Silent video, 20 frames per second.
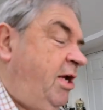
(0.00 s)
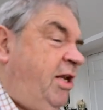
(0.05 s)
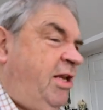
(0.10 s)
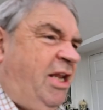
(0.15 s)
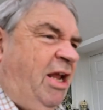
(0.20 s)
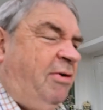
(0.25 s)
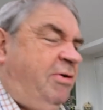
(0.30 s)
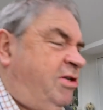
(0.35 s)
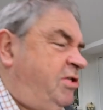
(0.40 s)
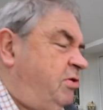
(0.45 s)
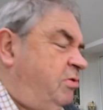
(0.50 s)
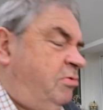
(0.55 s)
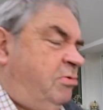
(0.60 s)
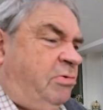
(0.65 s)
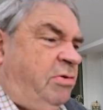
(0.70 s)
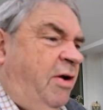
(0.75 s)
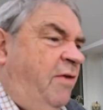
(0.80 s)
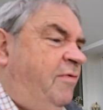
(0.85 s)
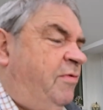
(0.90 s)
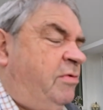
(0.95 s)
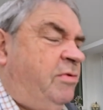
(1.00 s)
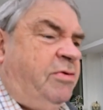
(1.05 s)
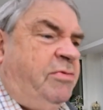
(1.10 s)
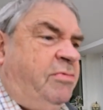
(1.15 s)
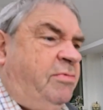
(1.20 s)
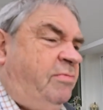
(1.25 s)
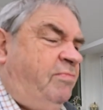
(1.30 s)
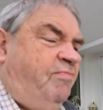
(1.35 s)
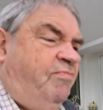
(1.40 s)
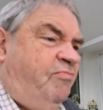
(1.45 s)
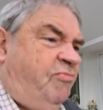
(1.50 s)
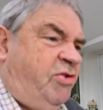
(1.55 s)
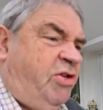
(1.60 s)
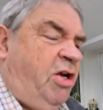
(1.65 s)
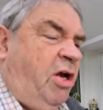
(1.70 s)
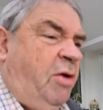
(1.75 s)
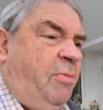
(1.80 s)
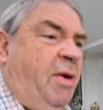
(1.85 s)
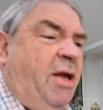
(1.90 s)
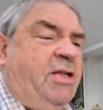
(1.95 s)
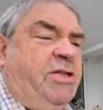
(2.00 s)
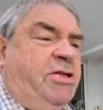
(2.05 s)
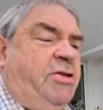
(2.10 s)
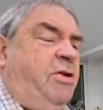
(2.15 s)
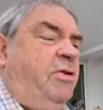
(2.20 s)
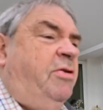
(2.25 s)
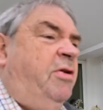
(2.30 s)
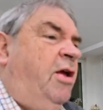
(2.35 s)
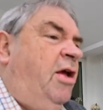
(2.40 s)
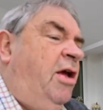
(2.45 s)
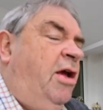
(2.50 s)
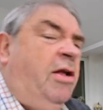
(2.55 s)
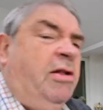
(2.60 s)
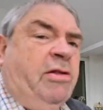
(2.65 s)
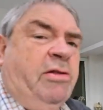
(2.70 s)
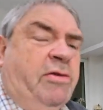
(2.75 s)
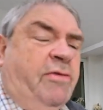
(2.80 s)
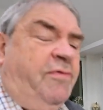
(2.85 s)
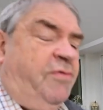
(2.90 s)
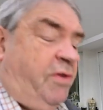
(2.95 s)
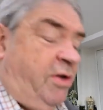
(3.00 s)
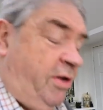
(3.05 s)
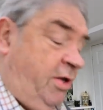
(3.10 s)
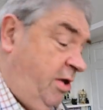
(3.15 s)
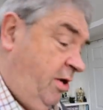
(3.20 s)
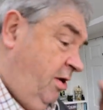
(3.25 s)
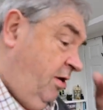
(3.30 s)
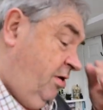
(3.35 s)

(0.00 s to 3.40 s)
Now it's all gravelled and tarmacked, and a lovely